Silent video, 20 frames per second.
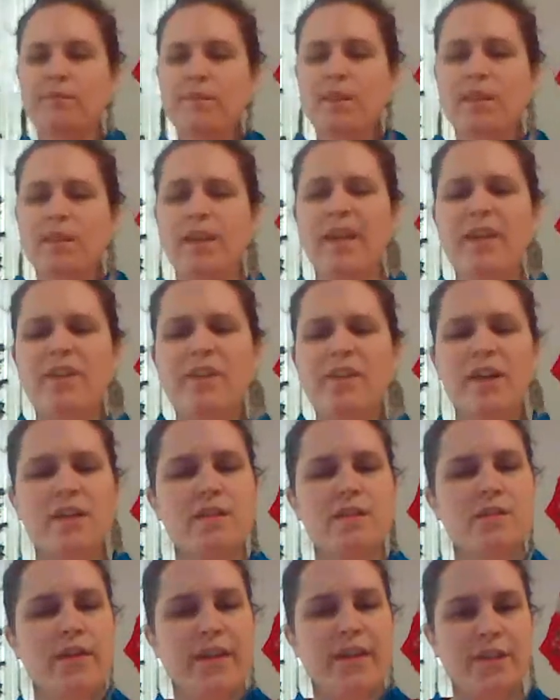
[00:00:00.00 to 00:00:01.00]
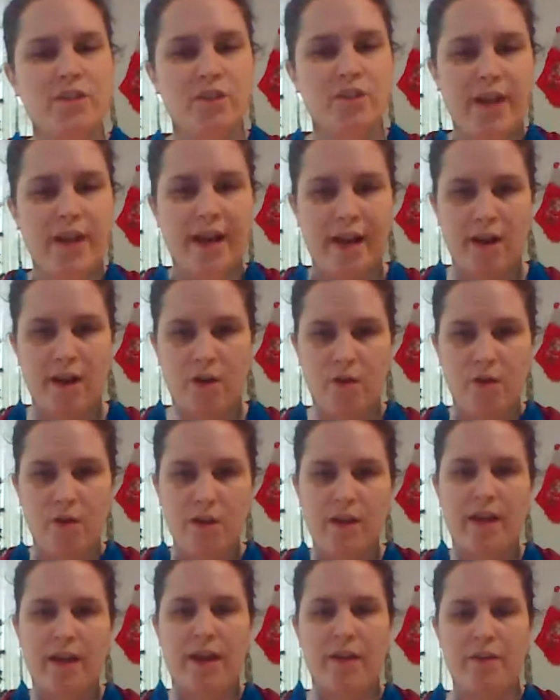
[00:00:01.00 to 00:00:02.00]
Okay, could also answer how.
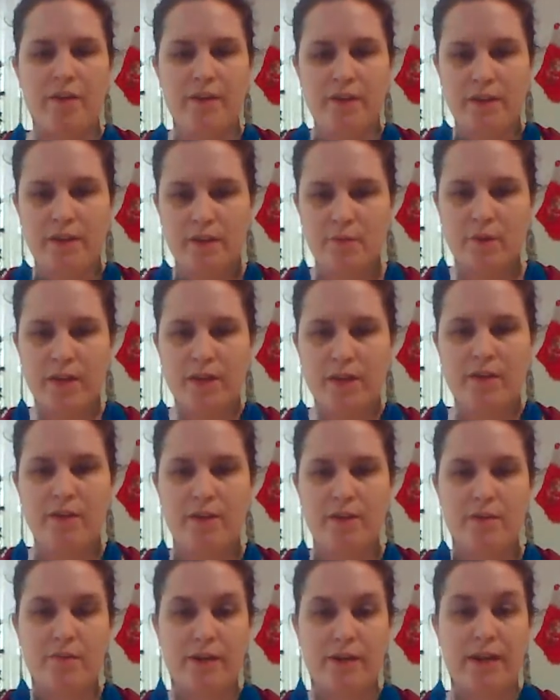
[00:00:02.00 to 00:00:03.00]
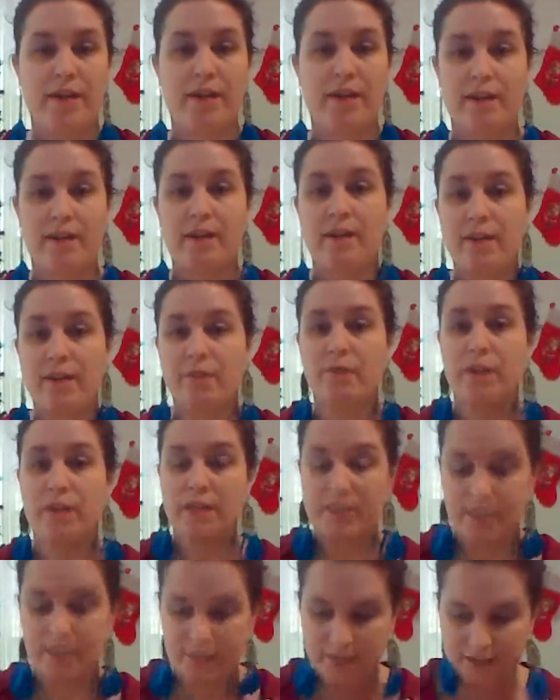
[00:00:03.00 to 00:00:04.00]
How did he run? He ran in a
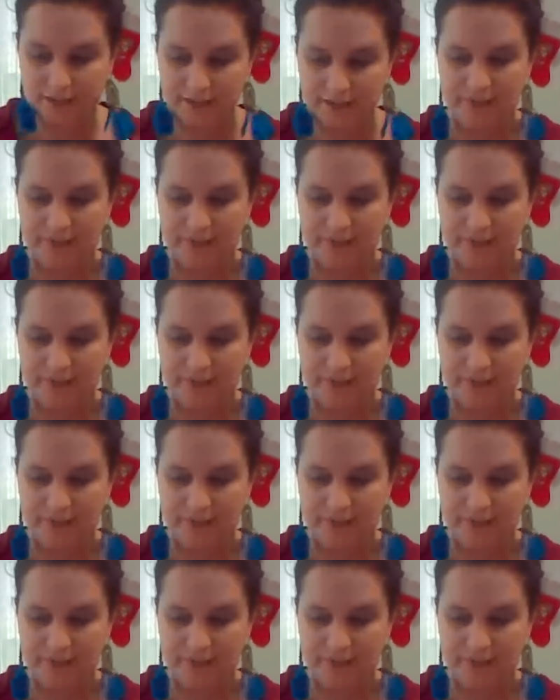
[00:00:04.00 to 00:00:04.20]
frenzy.